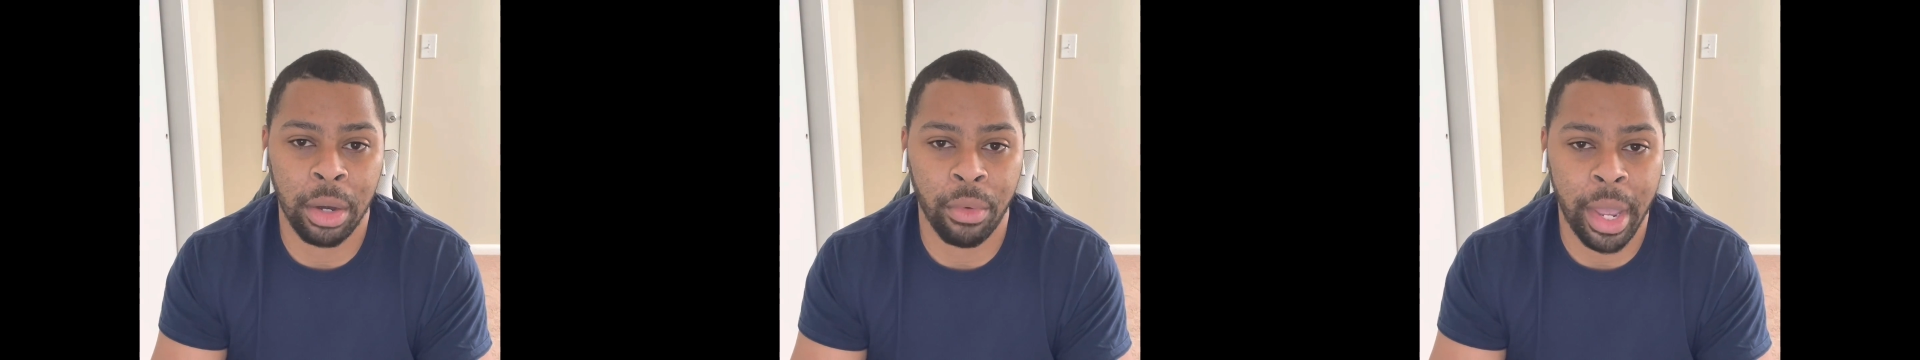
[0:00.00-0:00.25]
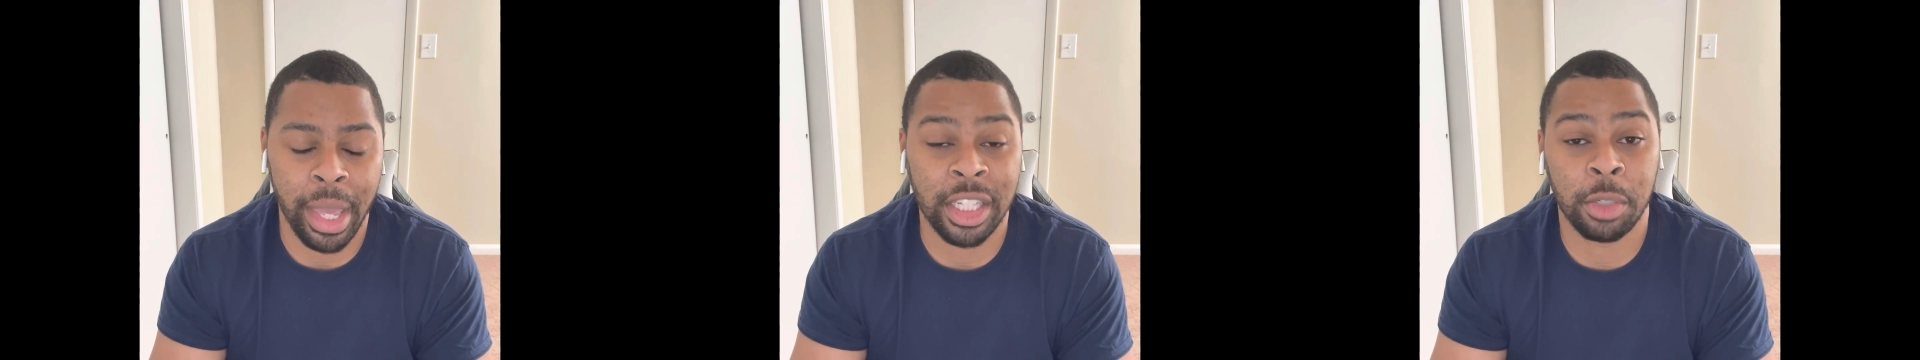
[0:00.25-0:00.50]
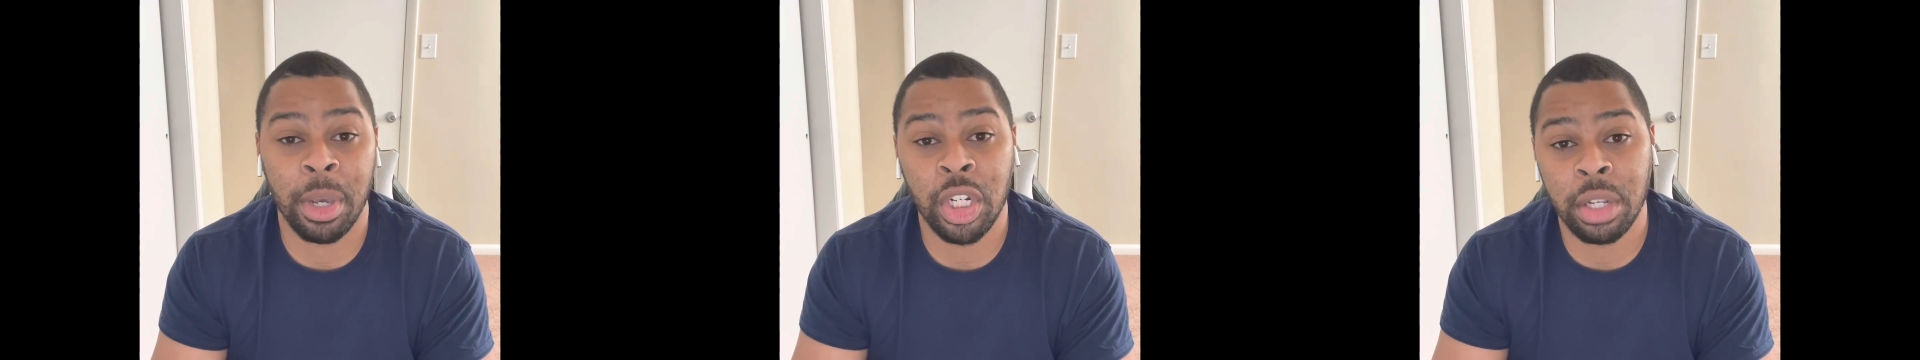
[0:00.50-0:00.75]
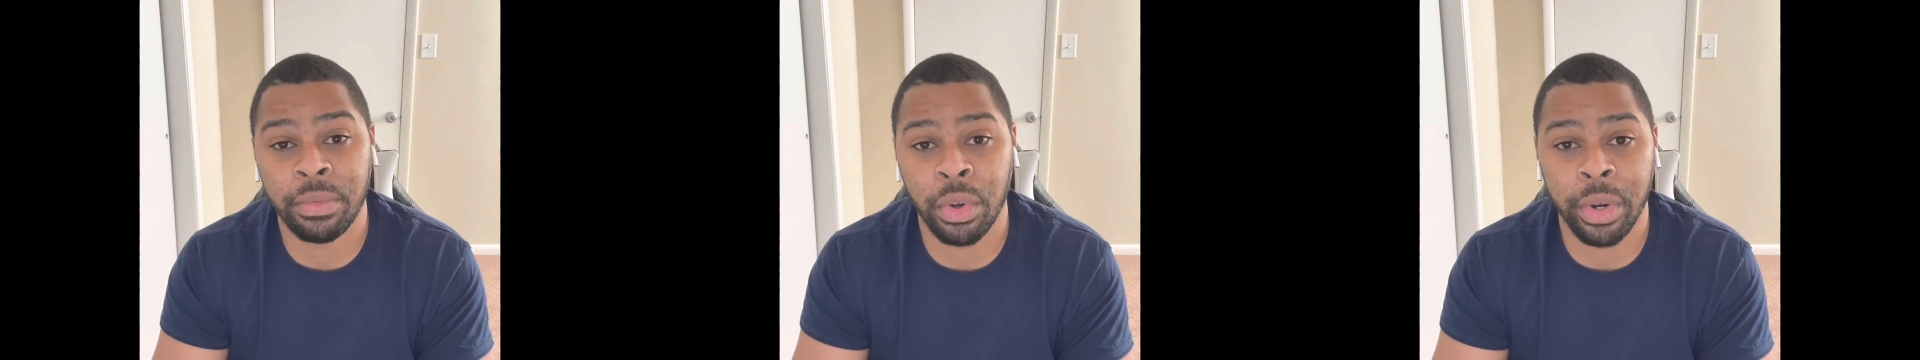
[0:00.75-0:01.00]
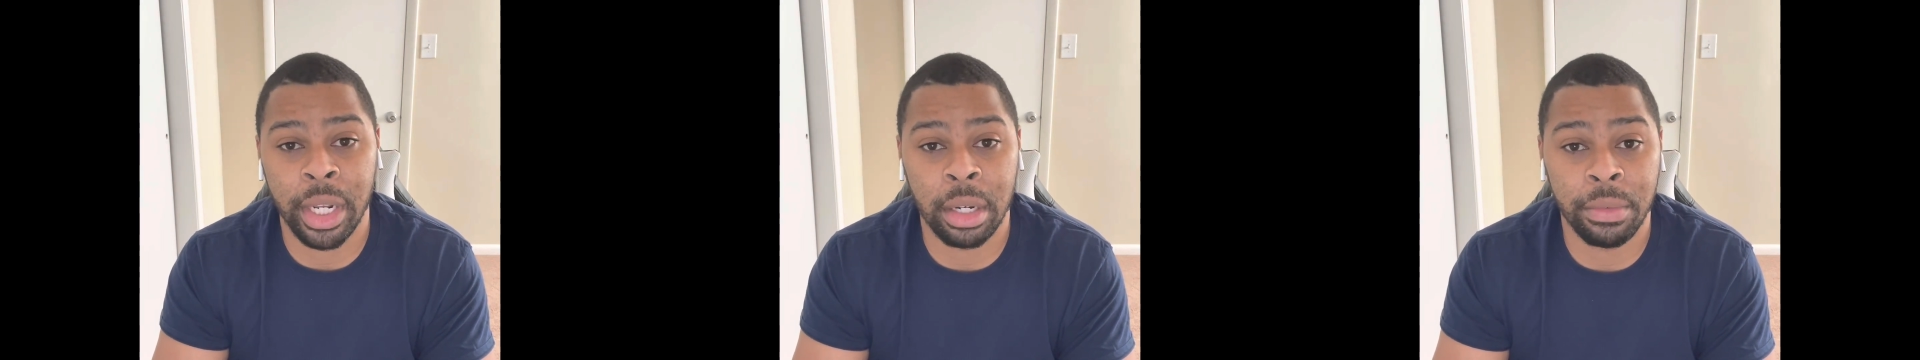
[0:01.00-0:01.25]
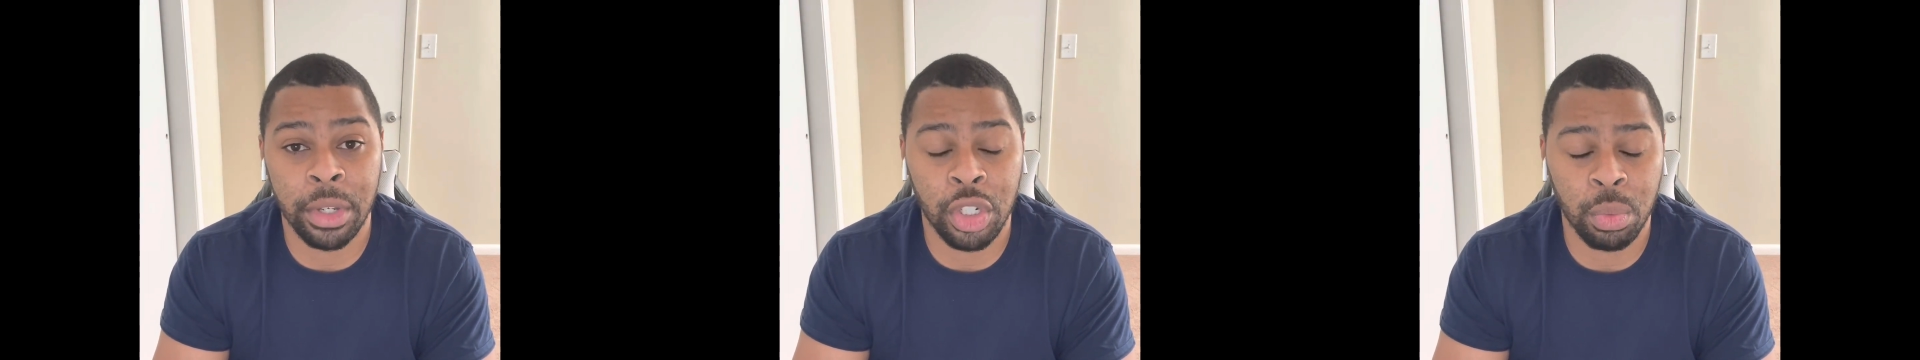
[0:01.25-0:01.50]
right, especially if you're an
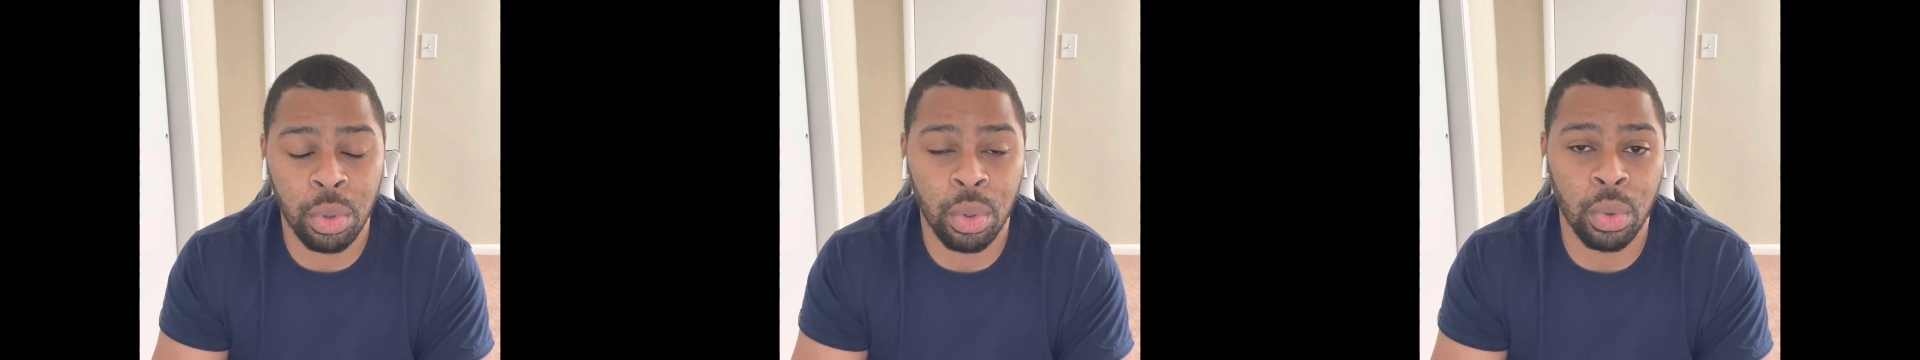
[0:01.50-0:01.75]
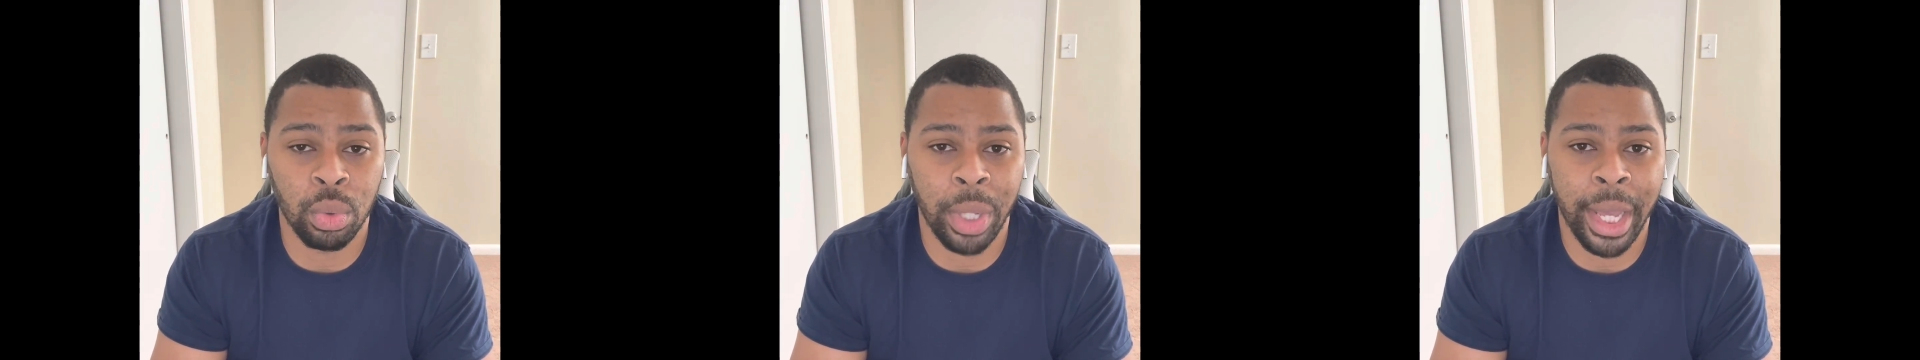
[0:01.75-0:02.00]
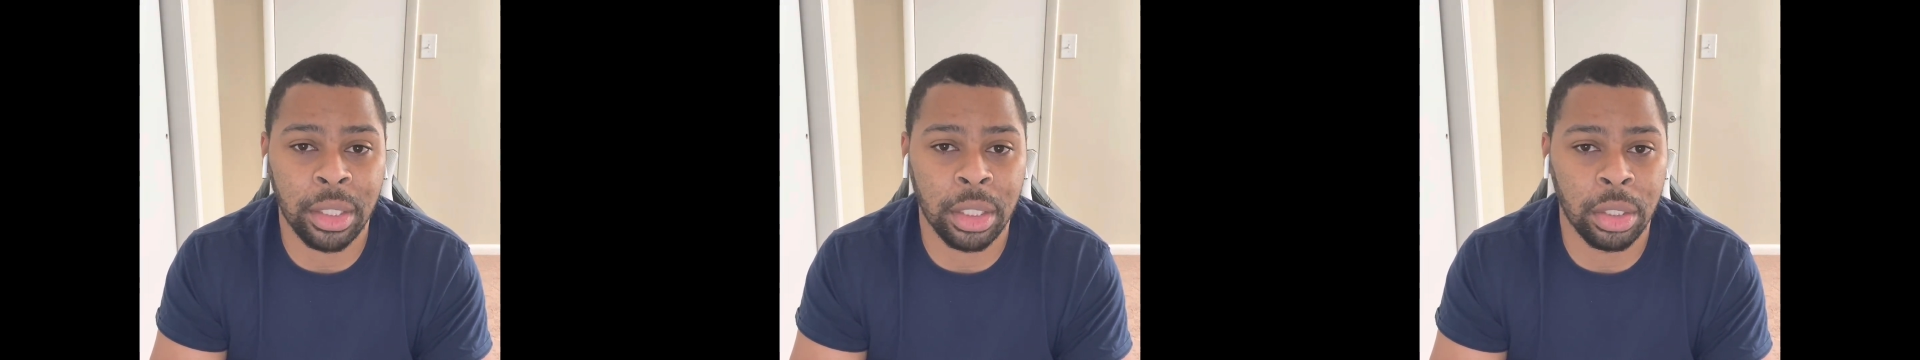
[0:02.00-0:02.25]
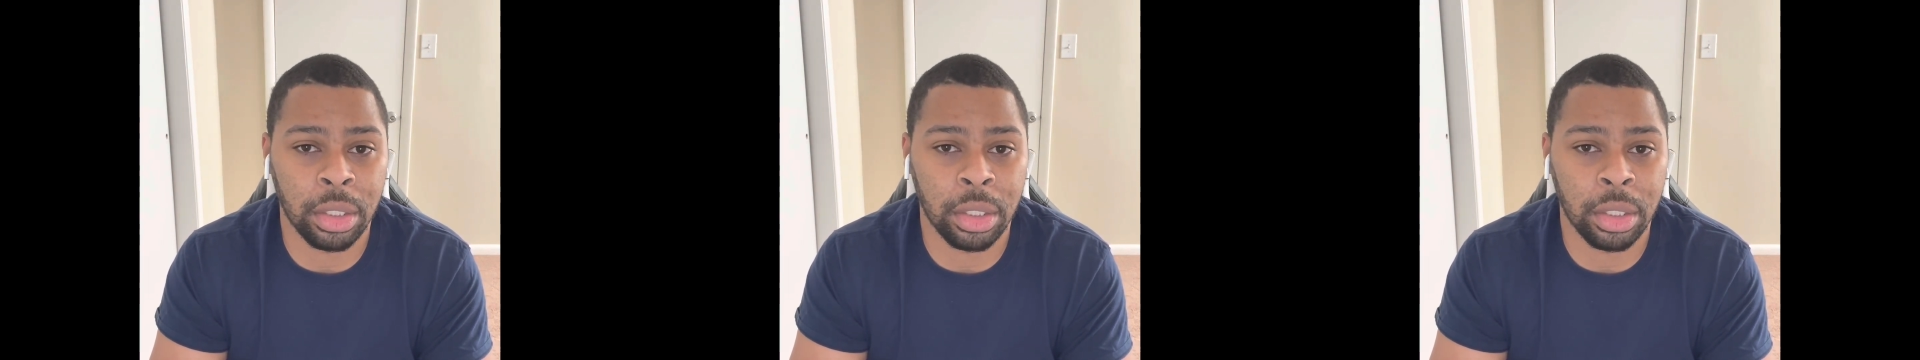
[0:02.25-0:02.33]
individual who like to